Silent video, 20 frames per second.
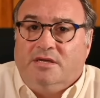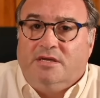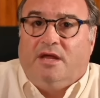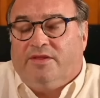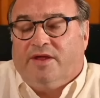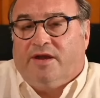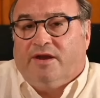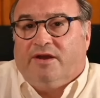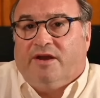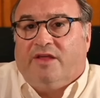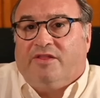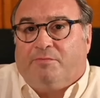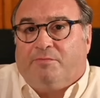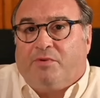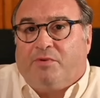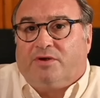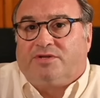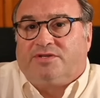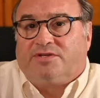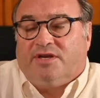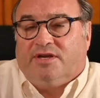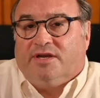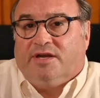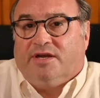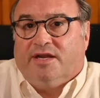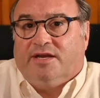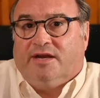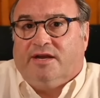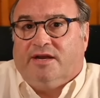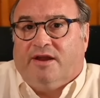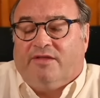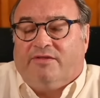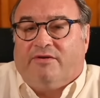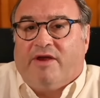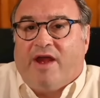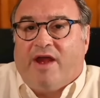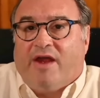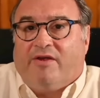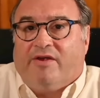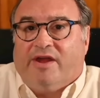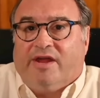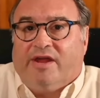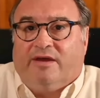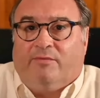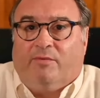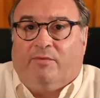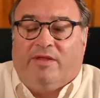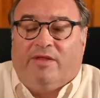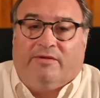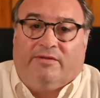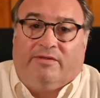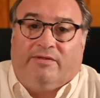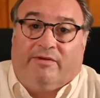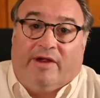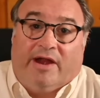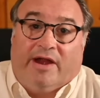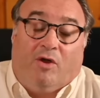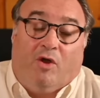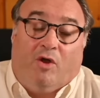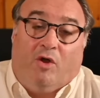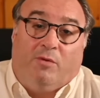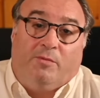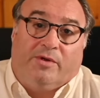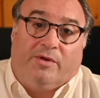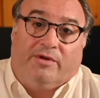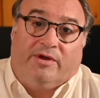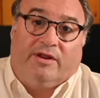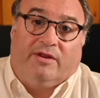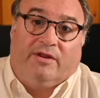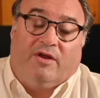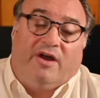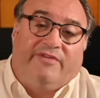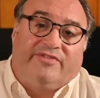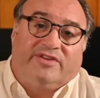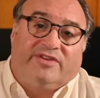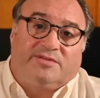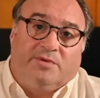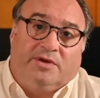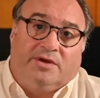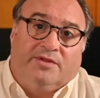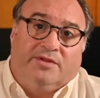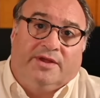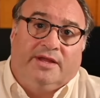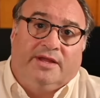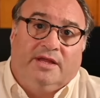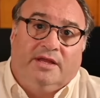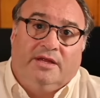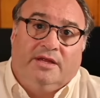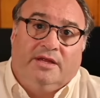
than another person in another area, whether they're at home or in an office building.